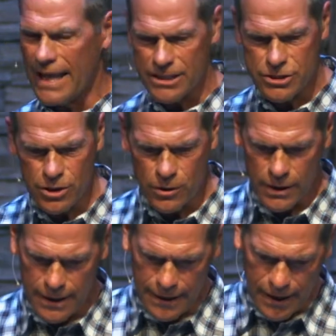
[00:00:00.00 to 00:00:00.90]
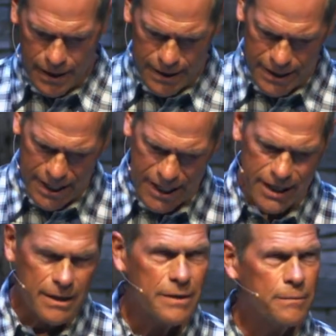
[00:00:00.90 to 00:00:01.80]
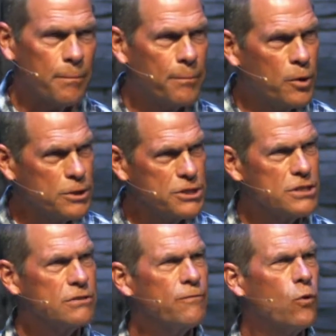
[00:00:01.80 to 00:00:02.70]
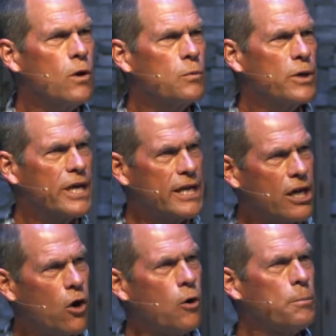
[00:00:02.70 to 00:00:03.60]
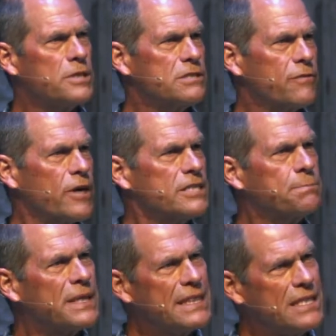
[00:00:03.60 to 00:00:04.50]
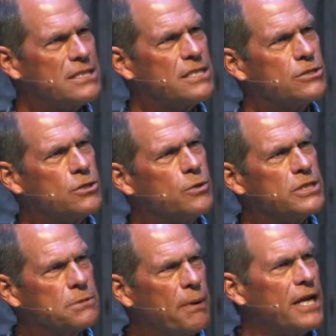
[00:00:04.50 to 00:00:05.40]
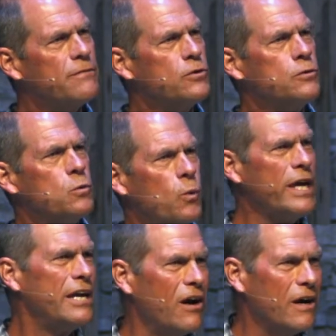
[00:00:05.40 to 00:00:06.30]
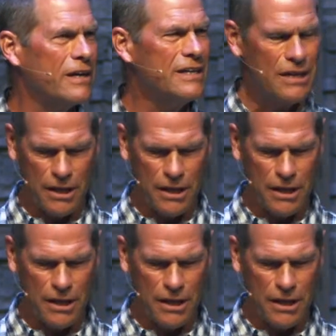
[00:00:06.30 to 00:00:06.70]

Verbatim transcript: And so he pushes forward and he opens for us, but this is who, in spite of who we are,